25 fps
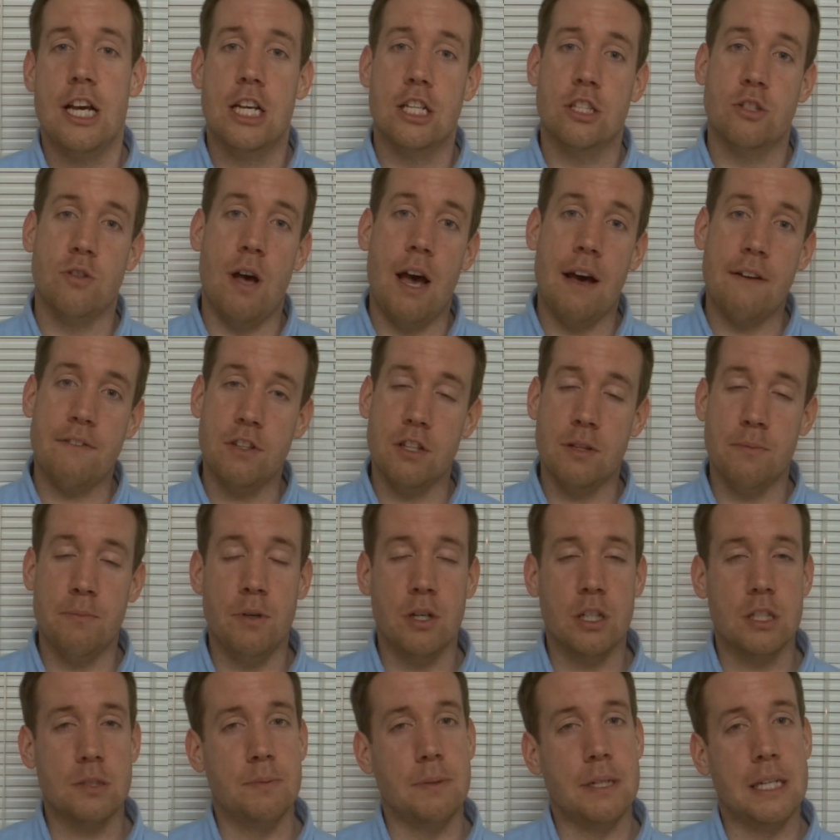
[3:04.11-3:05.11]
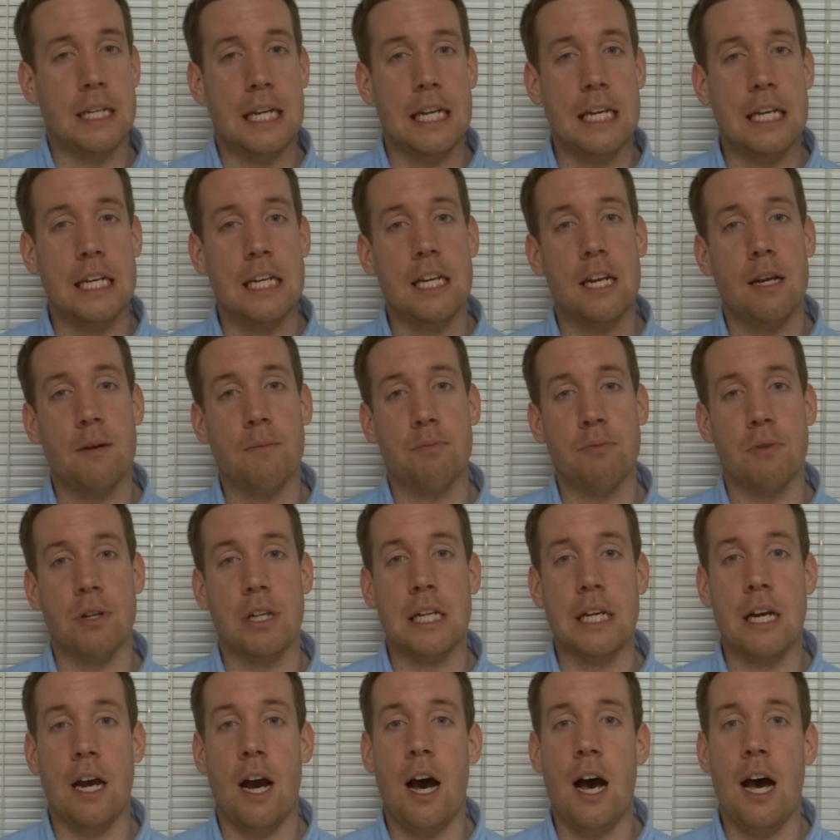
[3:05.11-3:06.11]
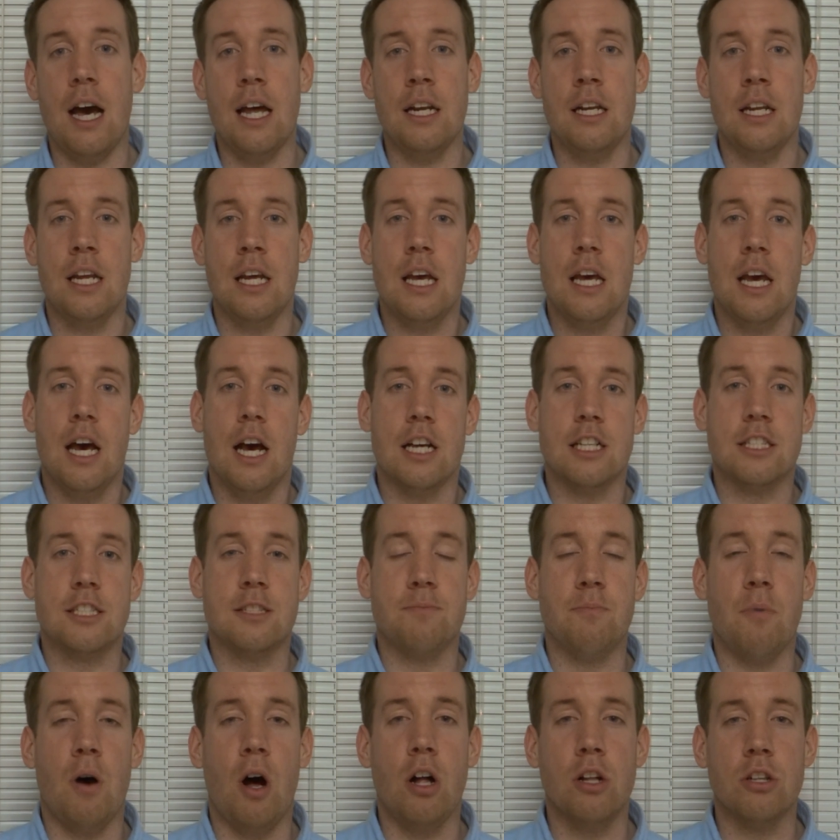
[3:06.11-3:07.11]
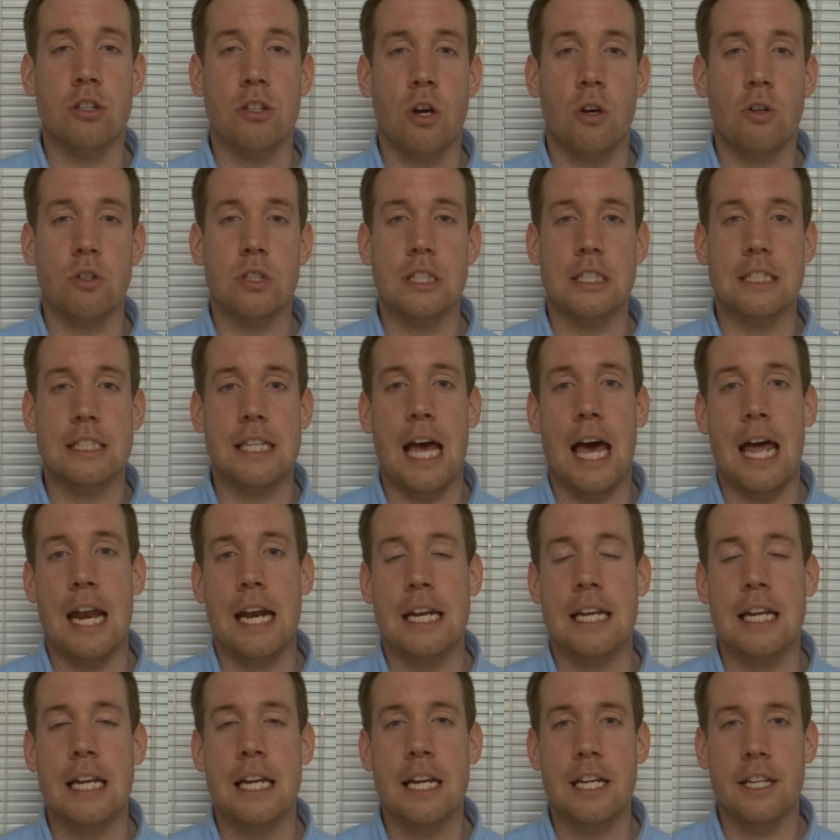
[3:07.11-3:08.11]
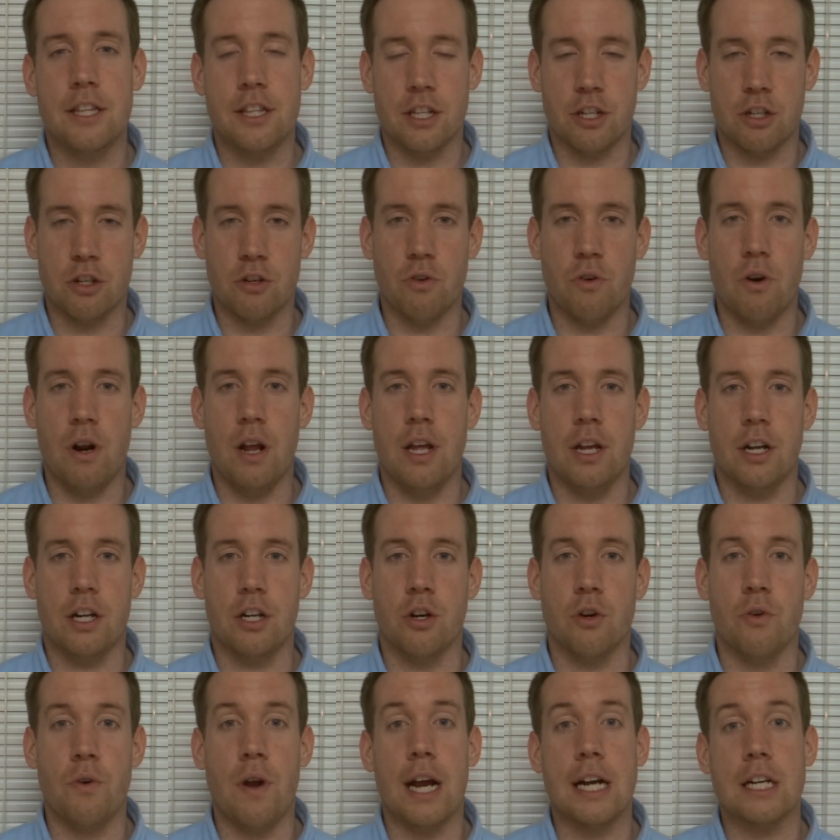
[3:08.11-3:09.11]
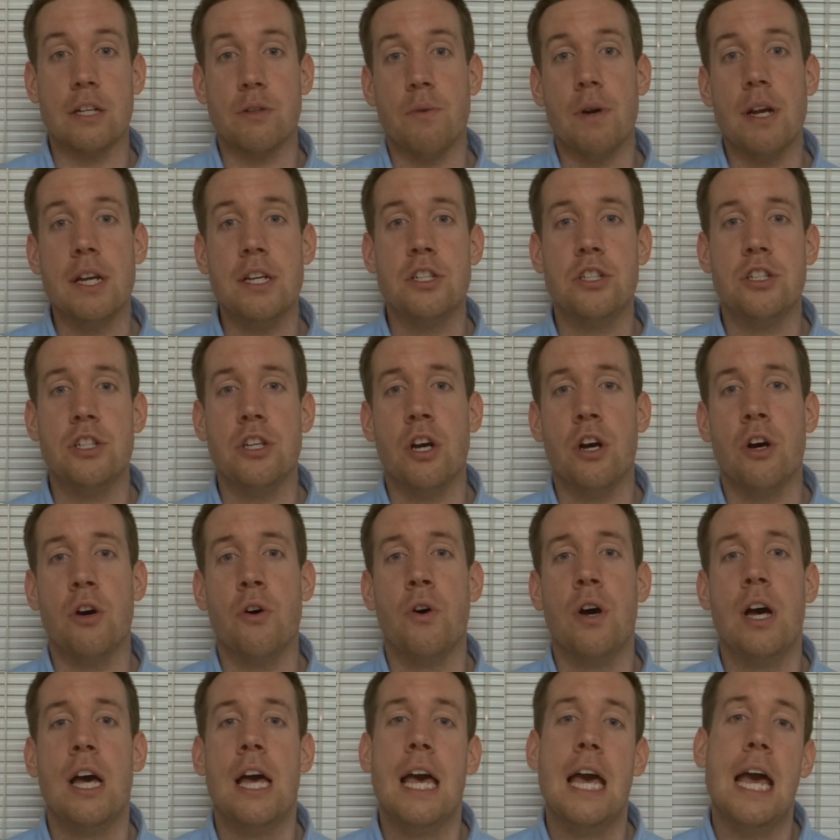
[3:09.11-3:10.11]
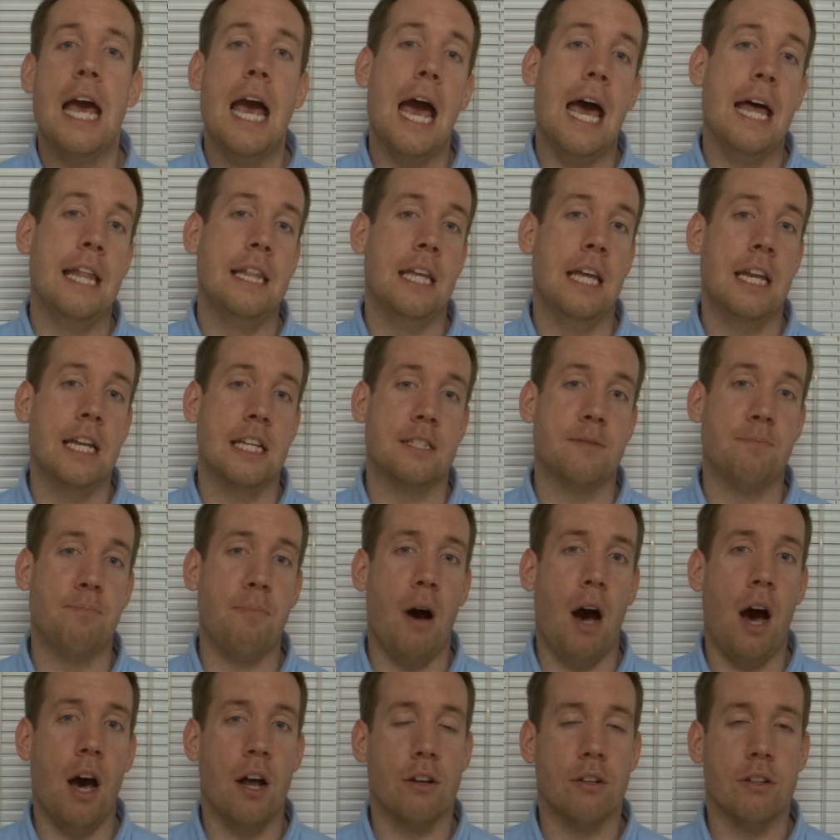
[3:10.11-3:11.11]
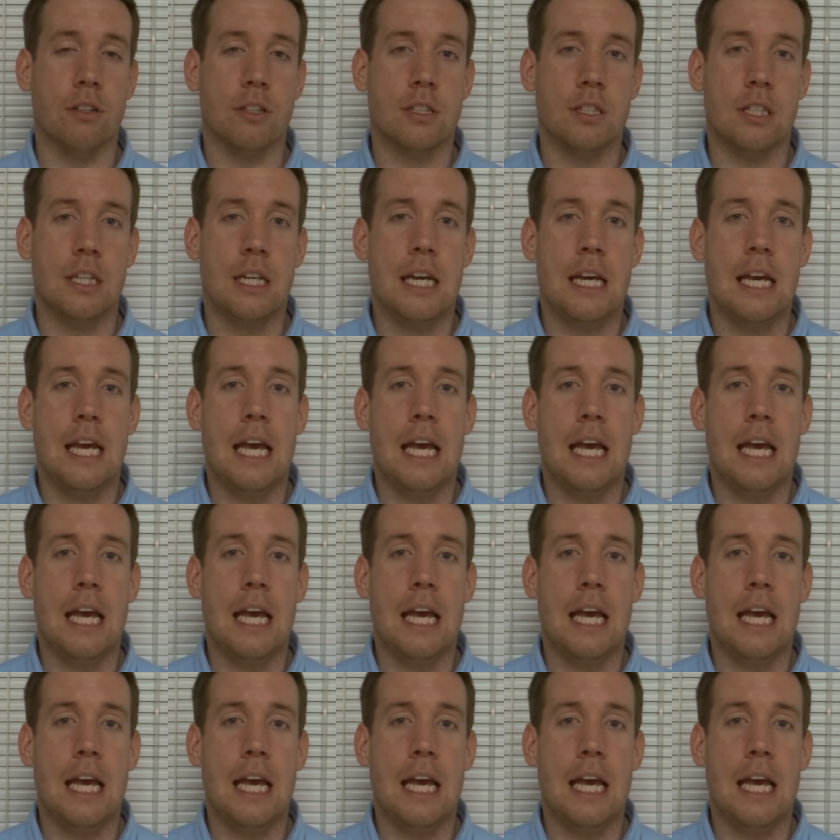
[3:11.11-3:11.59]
So after the milk's been heated up really hot, a small dose is added in at the correct ratio, and then it's bottled.